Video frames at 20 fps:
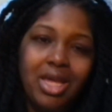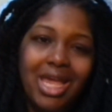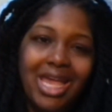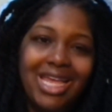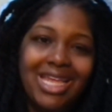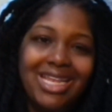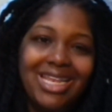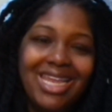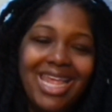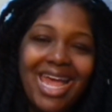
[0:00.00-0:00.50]

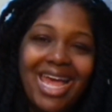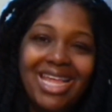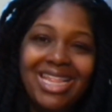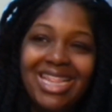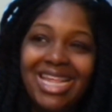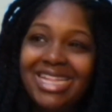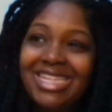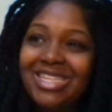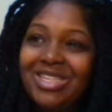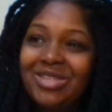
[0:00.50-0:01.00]
And yeah,
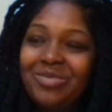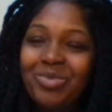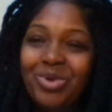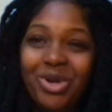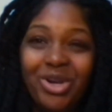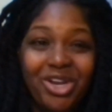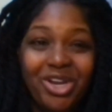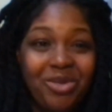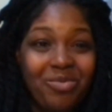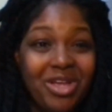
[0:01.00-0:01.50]
that's
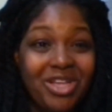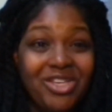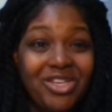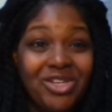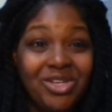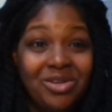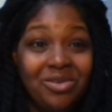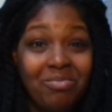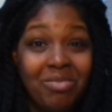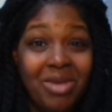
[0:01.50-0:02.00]
pretty
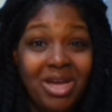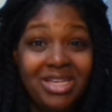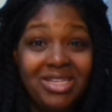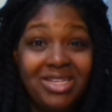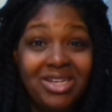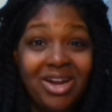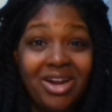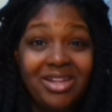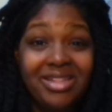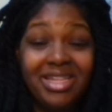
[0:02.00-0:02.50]
much my
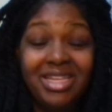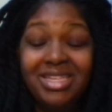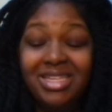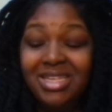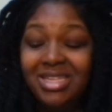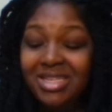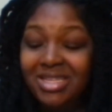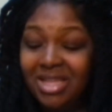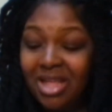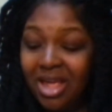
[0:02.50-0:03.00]
start. This
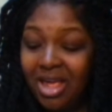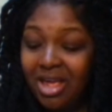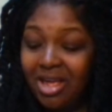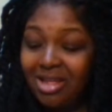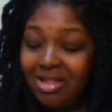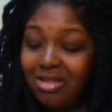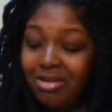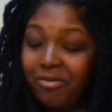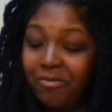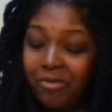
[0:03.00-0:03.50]
is
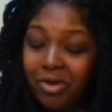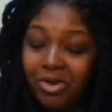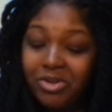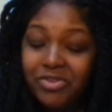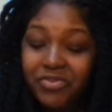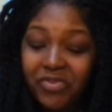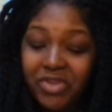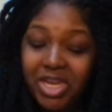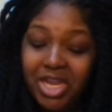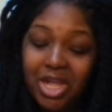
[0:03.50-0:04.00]
the
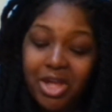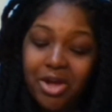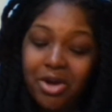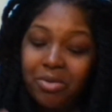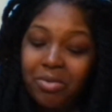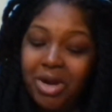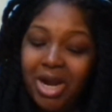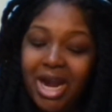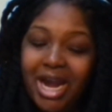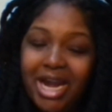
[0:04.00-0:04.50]
first video
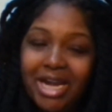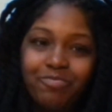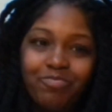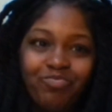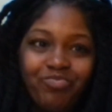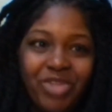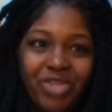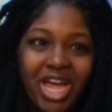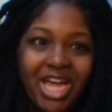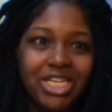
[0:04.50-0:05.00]
where
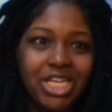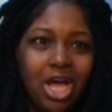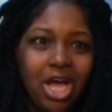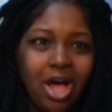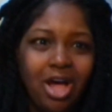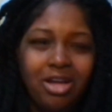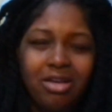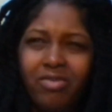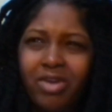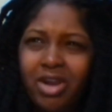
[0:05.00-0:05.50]
I
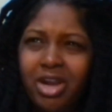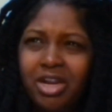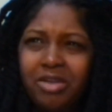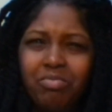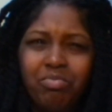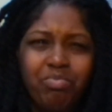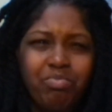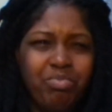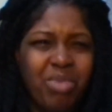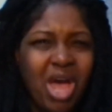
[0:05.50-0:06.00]
talk very
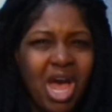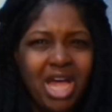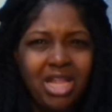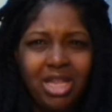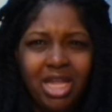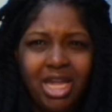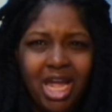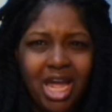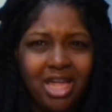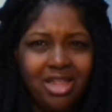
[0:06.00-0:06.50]

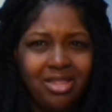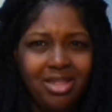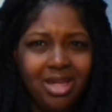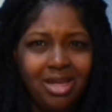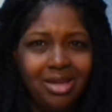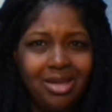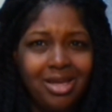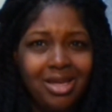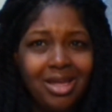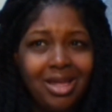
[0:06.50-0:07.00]
badly, I
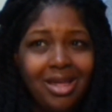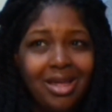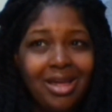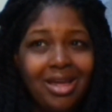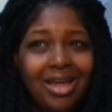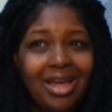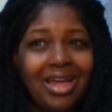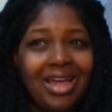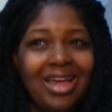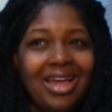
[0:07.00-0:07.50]
think,
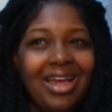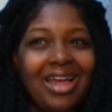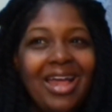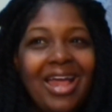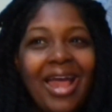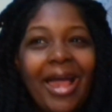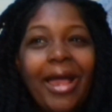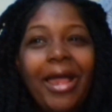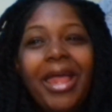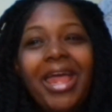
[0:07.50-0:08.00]

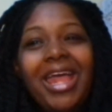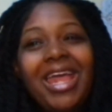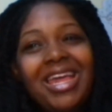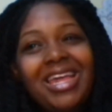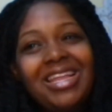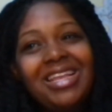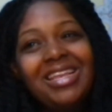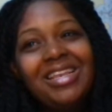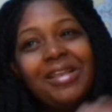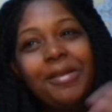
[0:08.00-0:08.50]

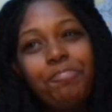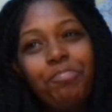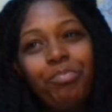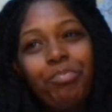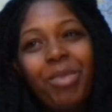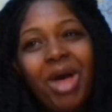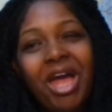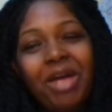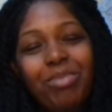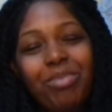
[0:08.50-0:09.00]
in
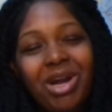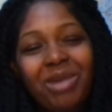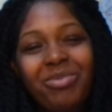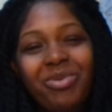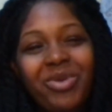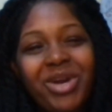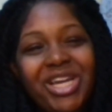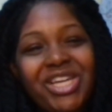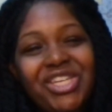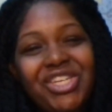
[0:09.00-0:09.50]
my
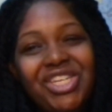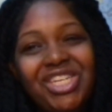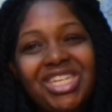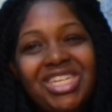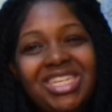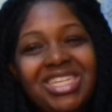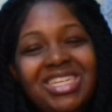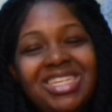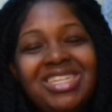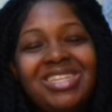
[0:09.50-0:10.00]

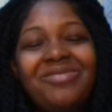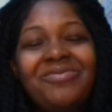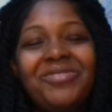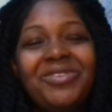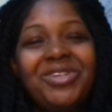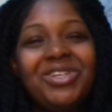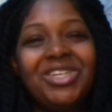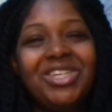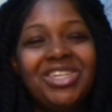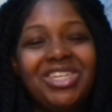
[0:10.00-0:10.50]
preparation
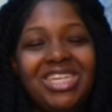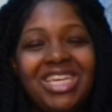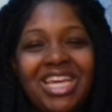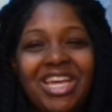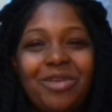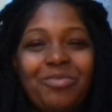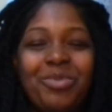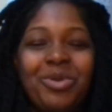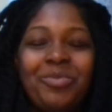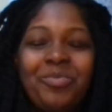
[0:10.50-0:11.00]
for
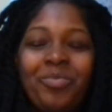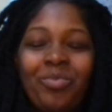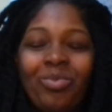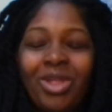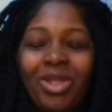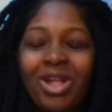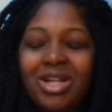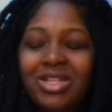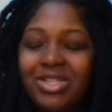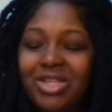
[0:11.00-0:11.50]
KIIP.
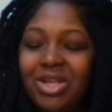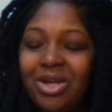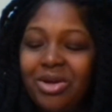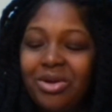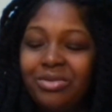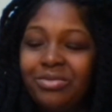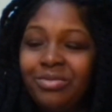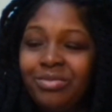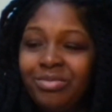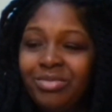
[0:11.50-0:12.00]

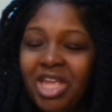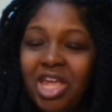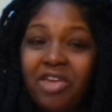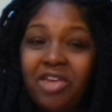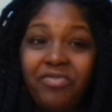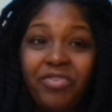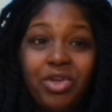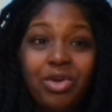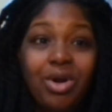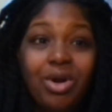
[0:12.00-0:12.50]
So
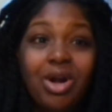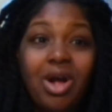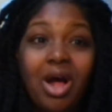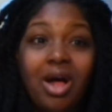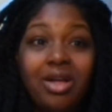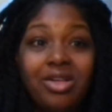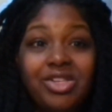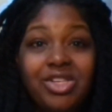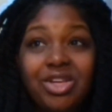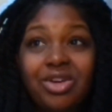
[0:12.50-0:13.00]
if you are
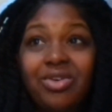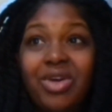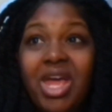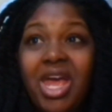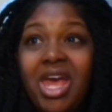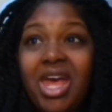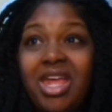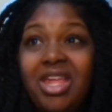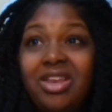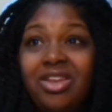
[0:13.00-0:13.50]
also
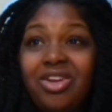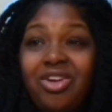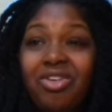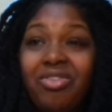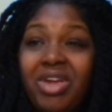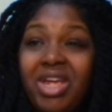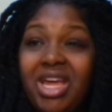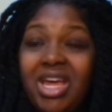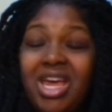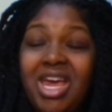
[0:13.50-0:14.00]
in
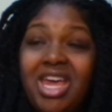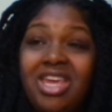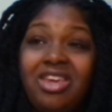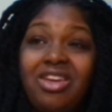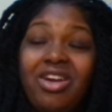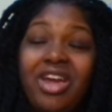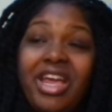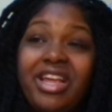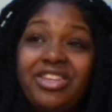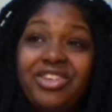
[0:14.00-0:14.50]
Korea and
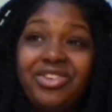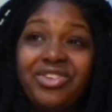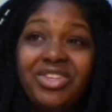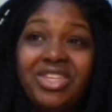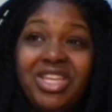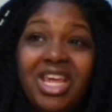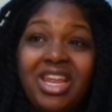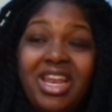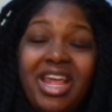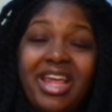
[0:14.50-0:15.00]
you're
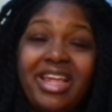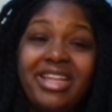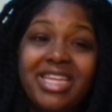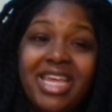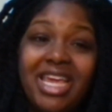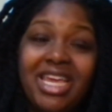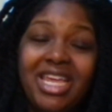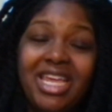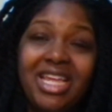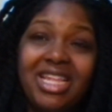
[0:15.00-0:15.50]
interested in
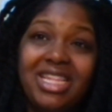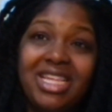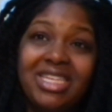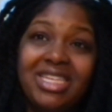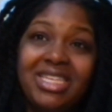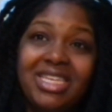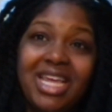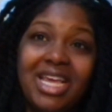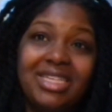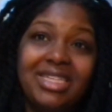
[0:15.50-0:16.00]
taking
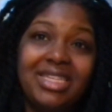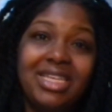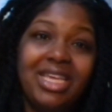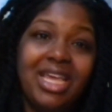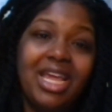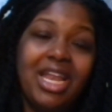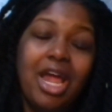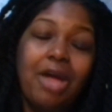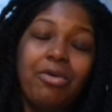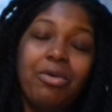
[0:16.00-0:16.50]
this test,
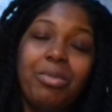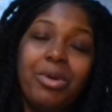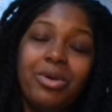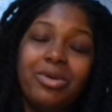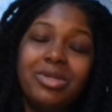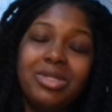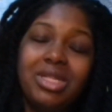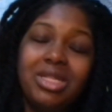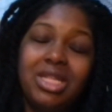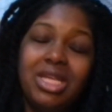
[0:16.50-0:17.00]
again, I will
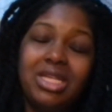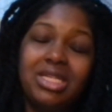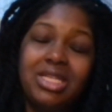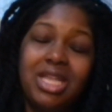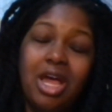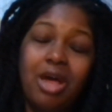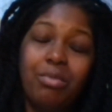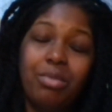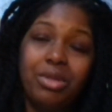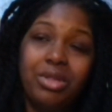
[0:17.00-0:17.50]
post the links
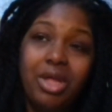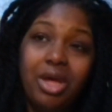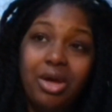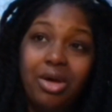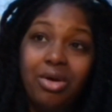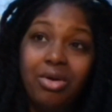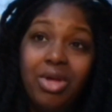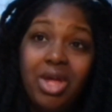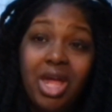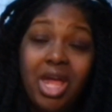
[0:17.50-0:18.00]
down
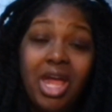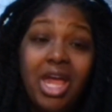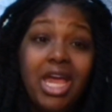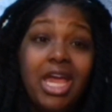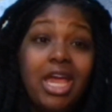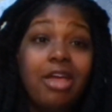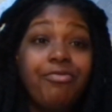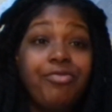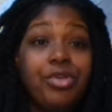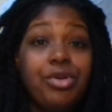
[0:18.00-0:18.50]
below.
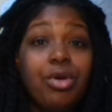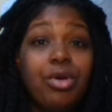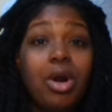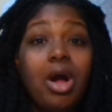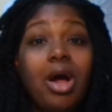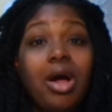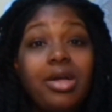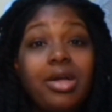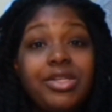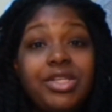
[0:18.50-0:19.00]
If you are
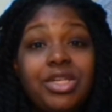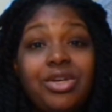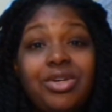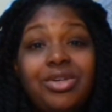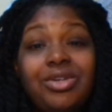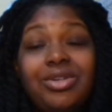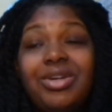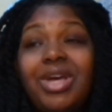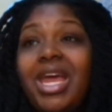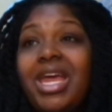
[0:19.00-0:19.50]

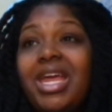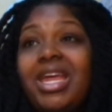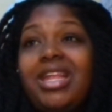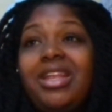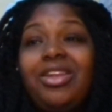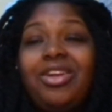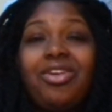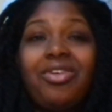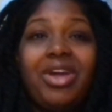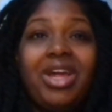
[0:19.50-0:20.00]
also
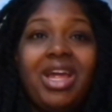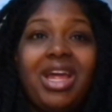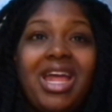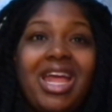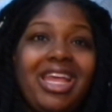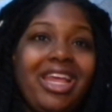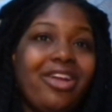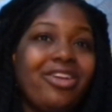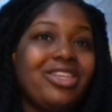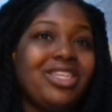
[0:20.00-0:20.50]
in Korea
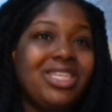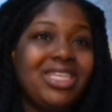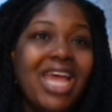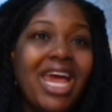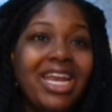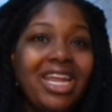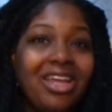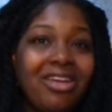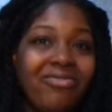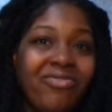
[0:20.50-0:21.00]
and you're
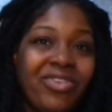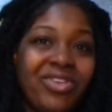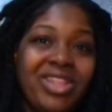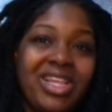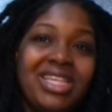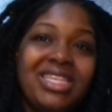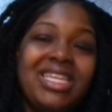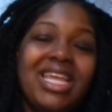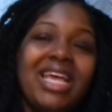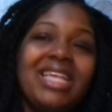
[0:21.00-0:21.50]
studying for
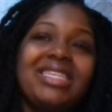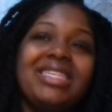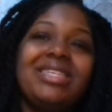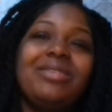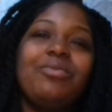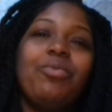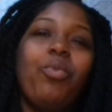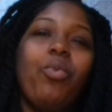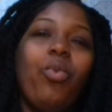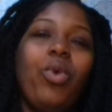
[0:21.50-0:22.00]
this test,
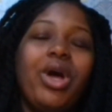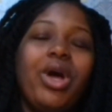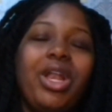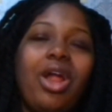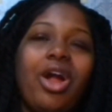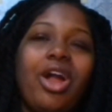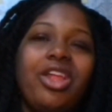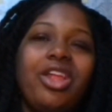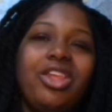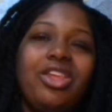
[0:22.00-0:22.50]
what
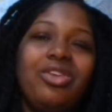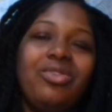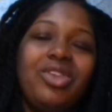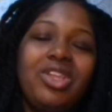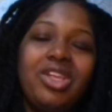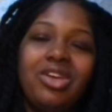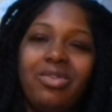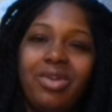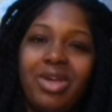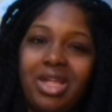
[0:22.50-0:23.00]
are you
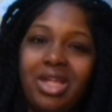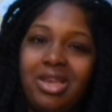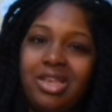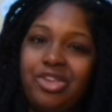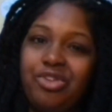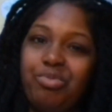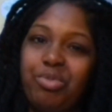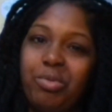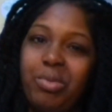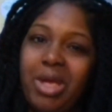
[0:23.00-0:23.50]
doing
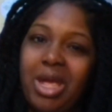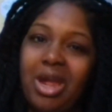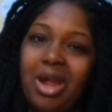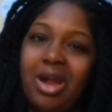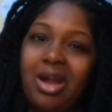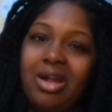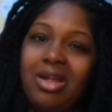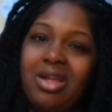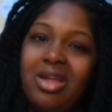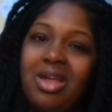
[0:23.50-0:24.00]
to
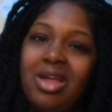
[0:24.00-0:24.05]
prepare?